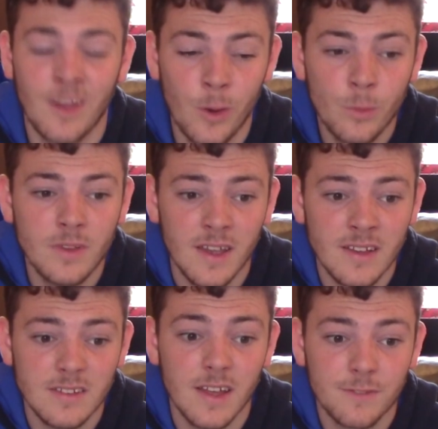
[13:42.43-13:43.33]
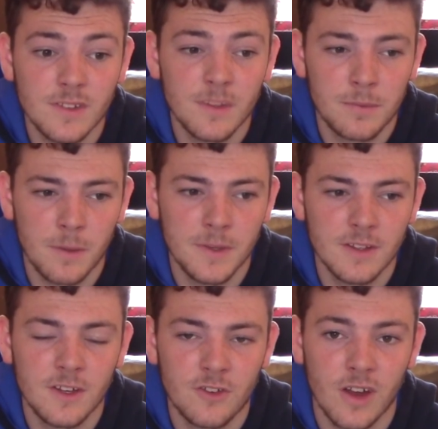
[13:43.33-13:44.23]
2 days left in the Premier
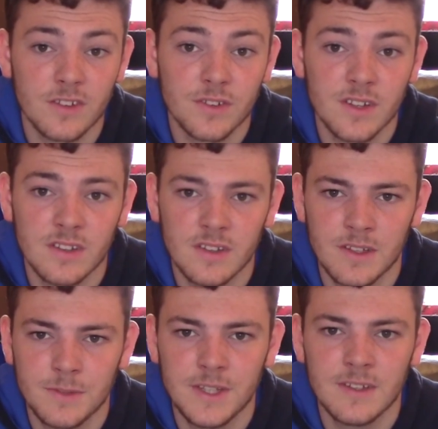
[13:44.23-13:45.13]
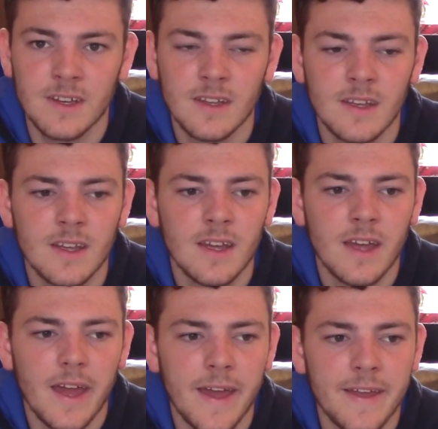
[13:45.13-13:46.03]
League transfer window
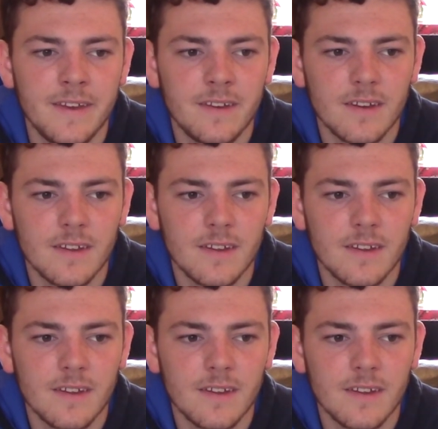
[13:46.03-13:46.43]
and